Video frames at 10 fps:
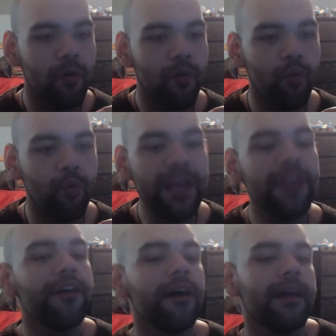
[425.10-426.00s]
we
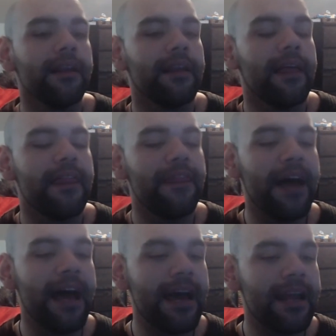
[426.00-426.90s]
thought
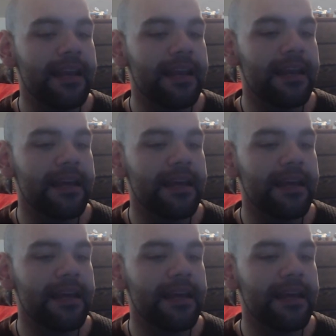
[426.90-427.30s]
that